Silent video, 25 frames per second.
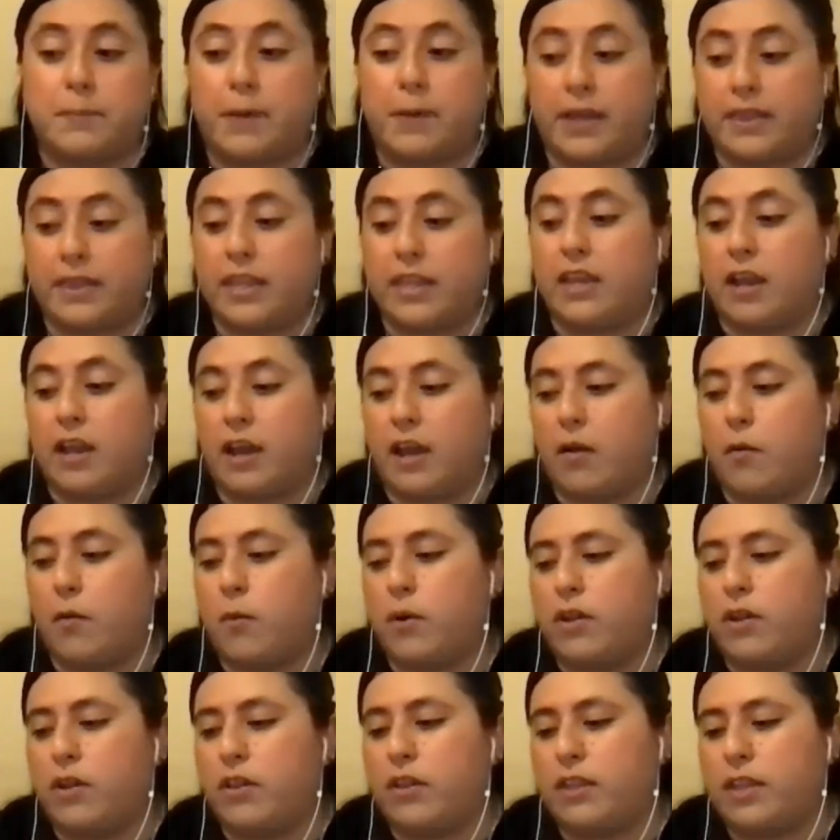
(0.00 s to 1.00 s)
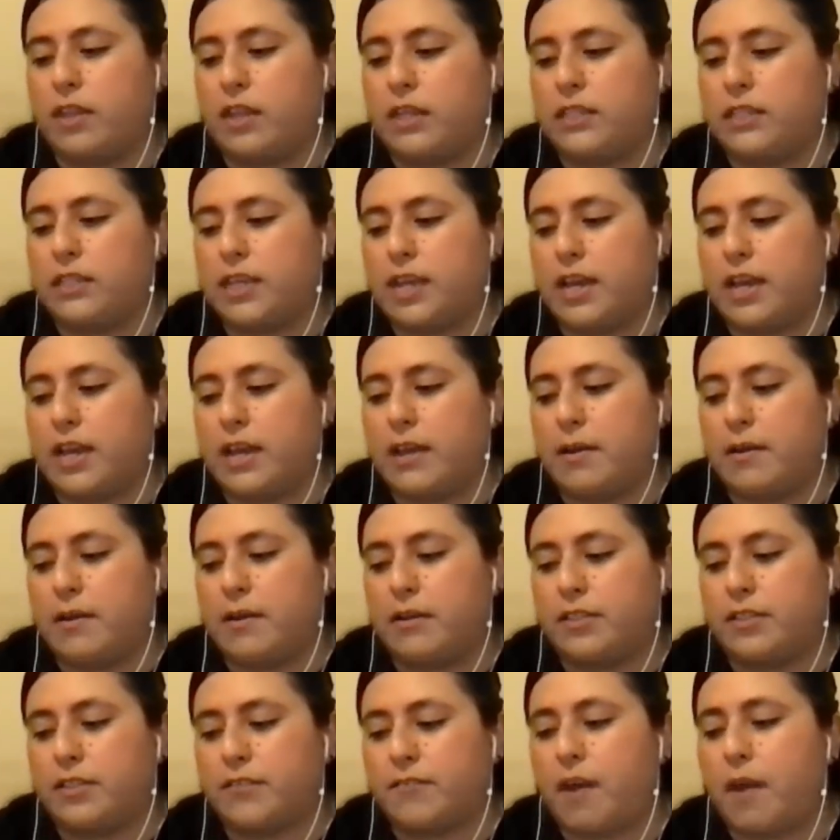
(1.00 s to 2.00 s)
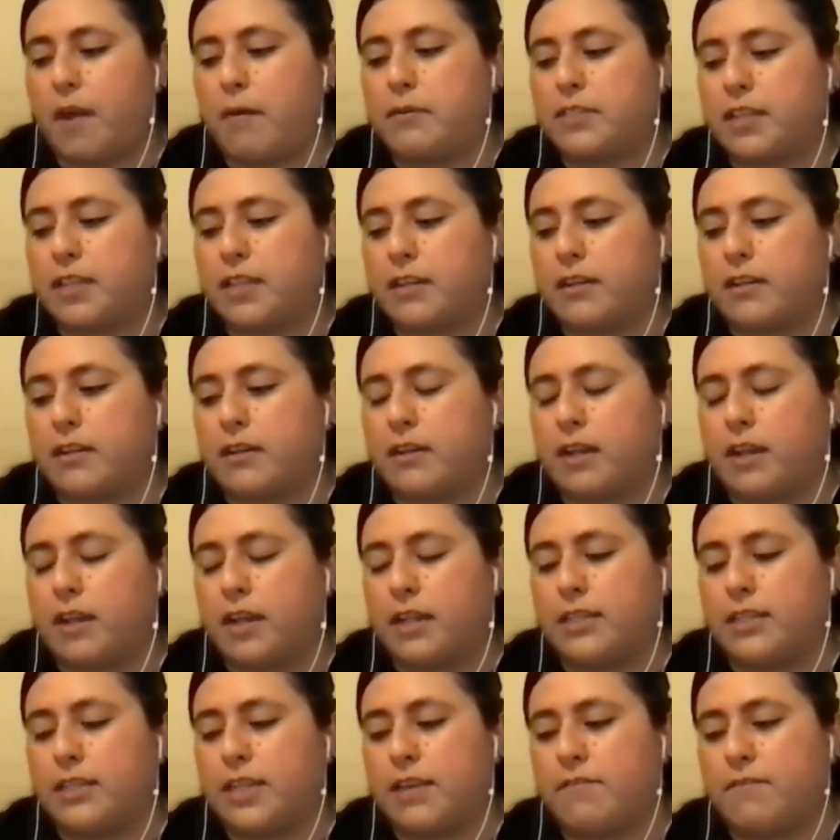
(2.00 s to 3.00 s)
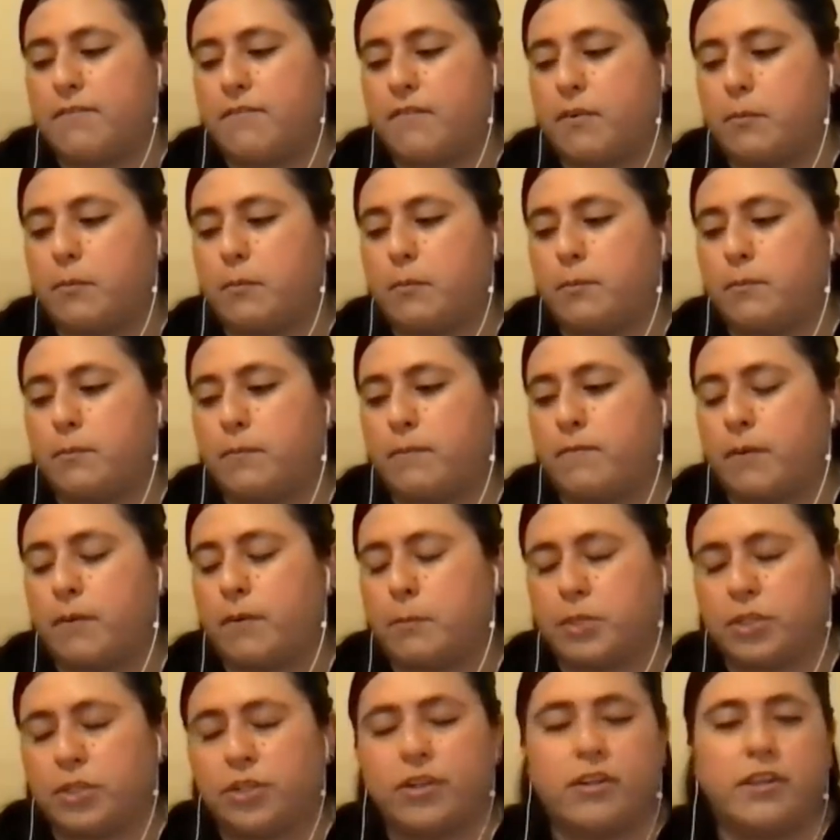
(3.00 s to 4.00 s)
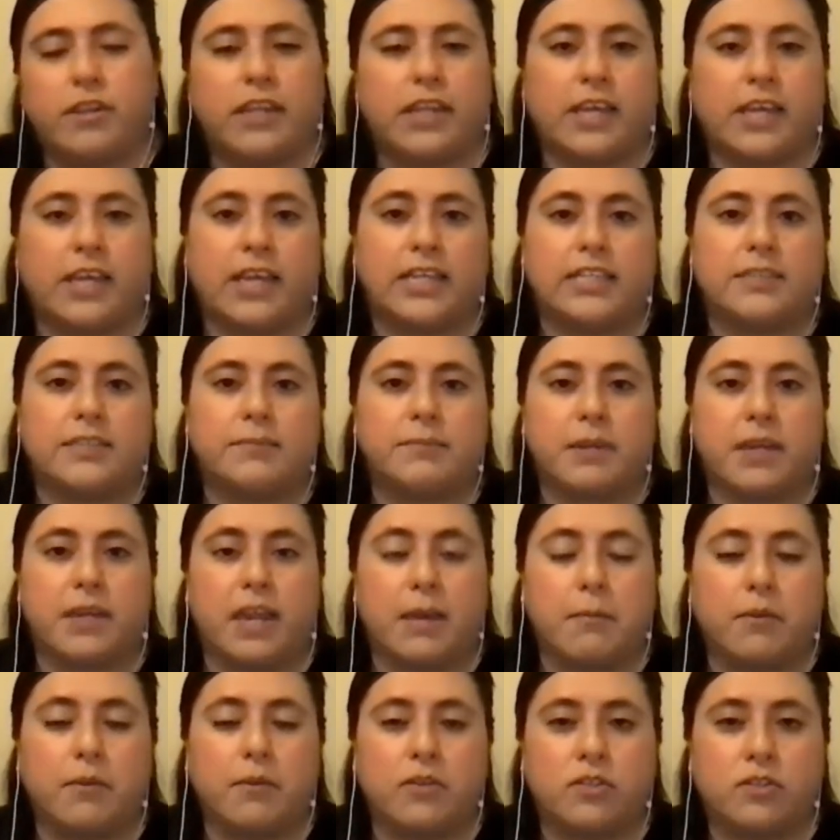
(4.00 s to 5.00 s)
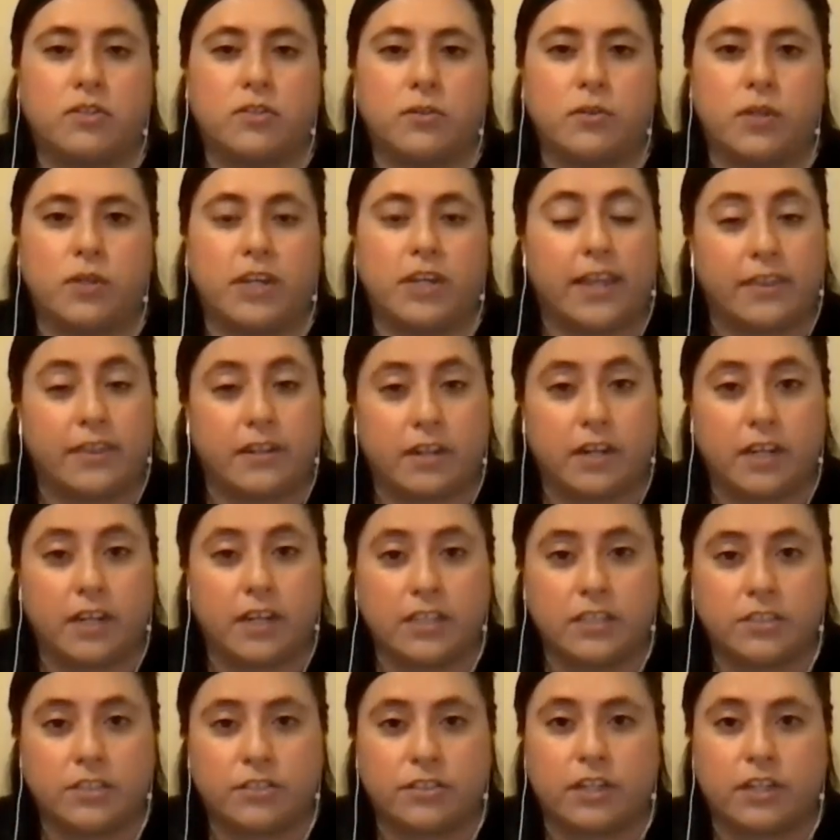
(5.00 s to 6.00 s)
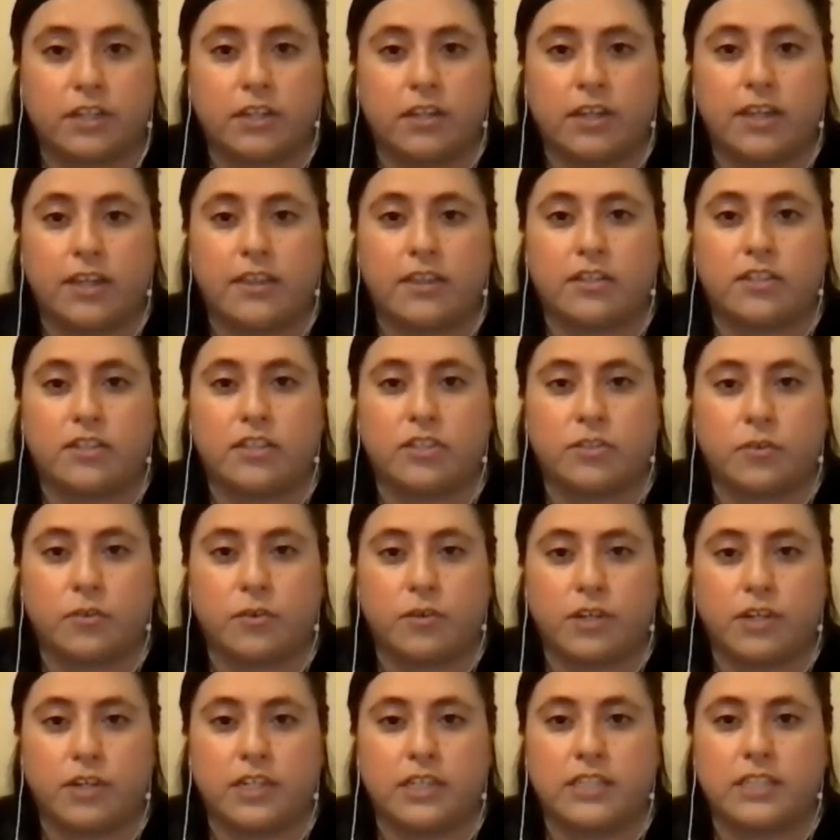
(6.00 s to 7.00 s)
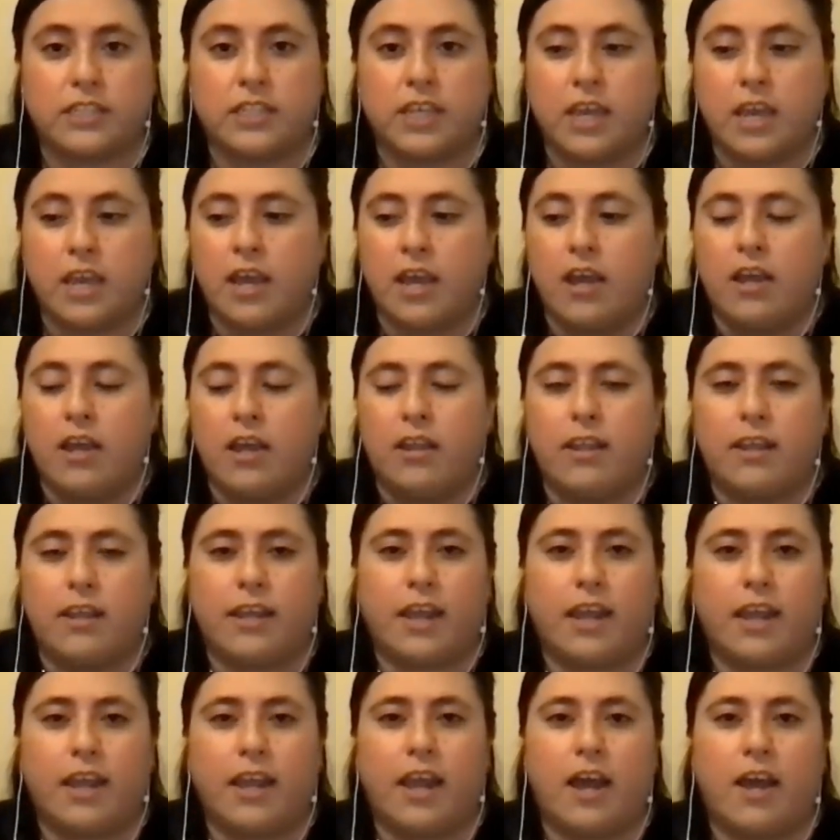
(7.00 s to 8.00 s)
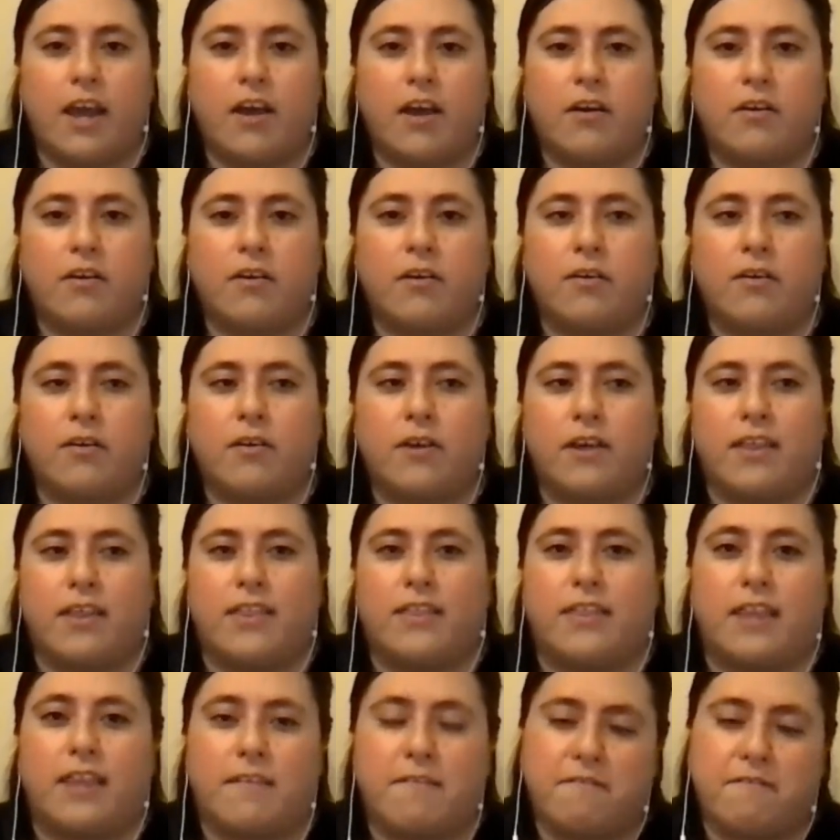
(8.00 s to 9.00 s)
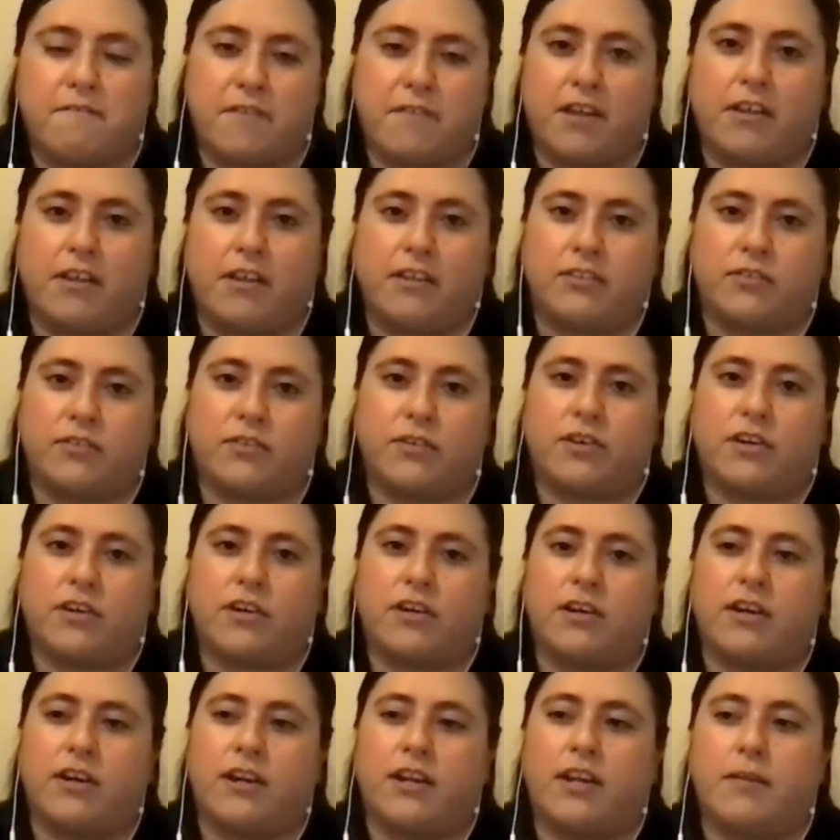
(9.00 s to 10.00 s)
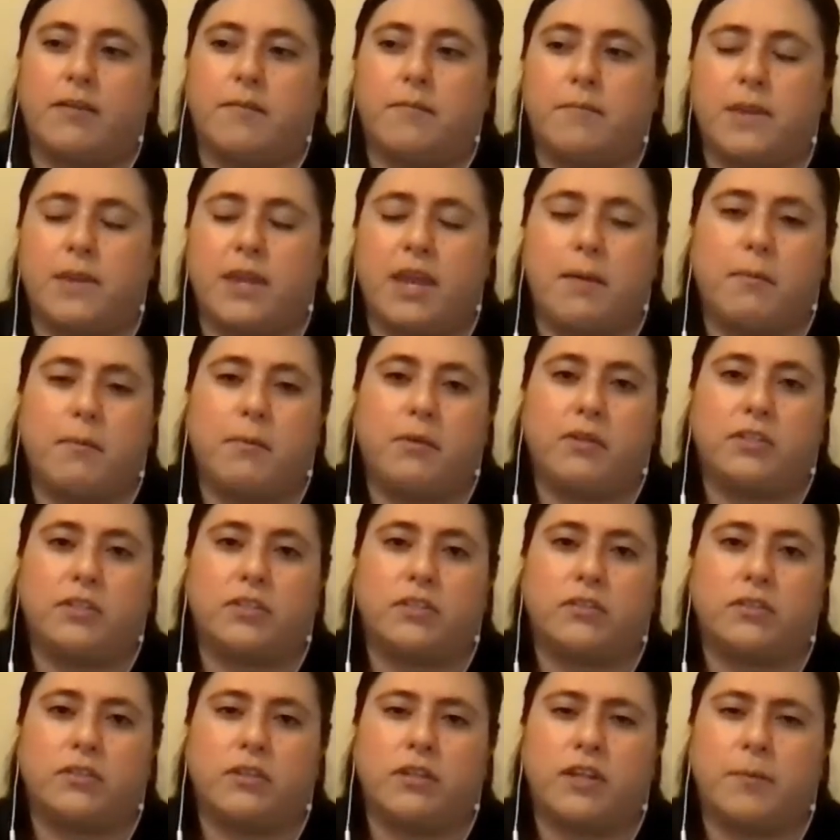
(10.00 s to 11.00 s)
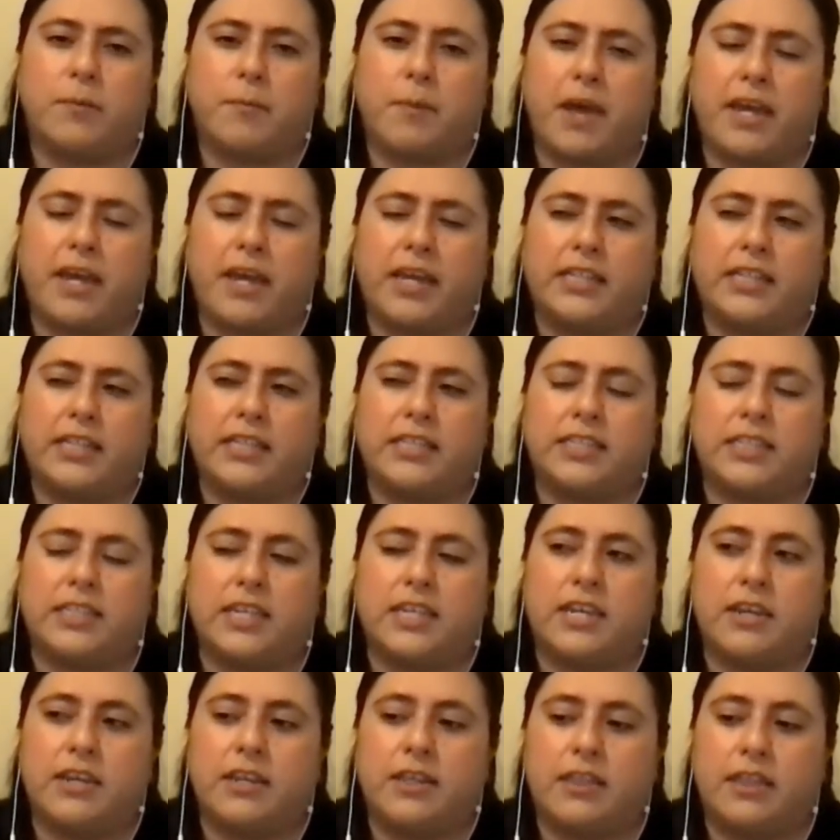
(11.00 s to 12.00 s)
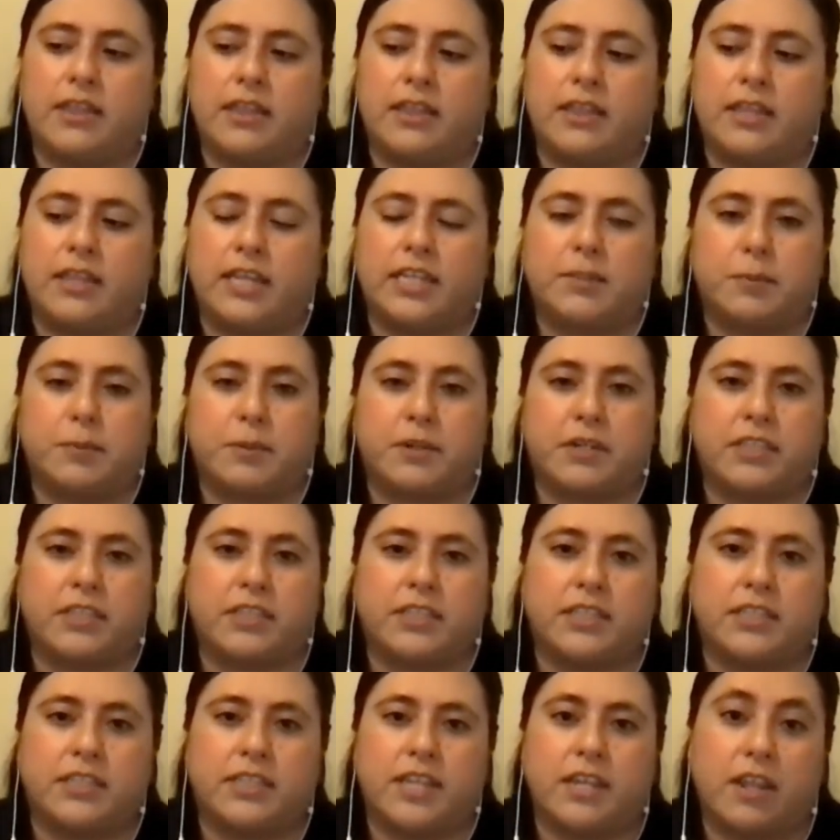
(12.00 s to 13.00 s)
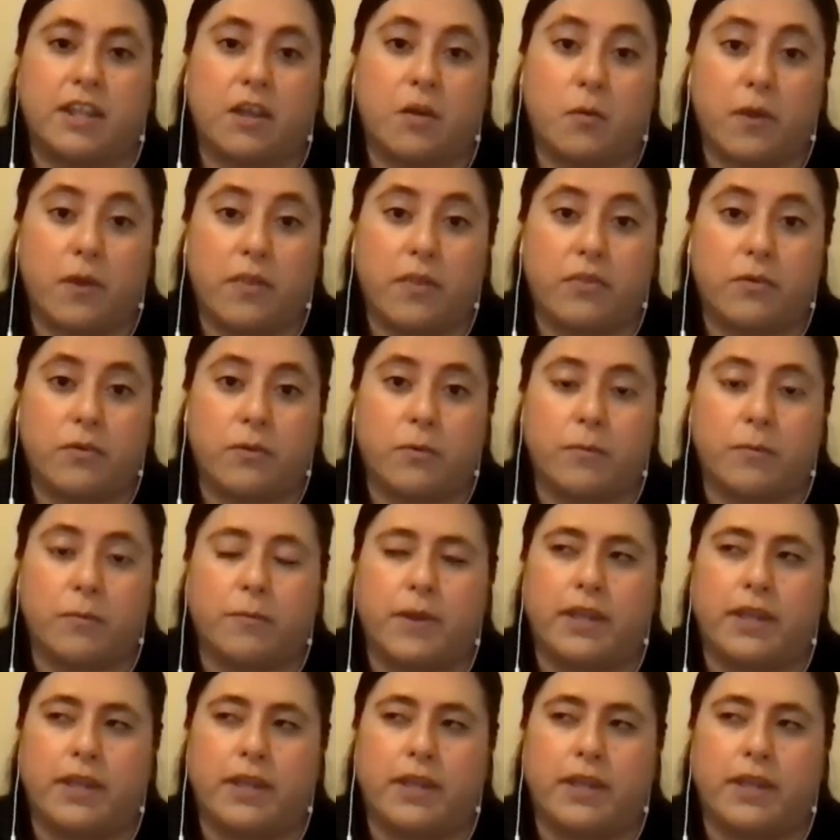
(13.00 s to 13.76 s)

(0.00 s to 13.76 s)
I think one of the things that survivors can take from journaling is being able to look at their history, look at their stories, look at how they felt, or be able to look back and see the experiences that they went through.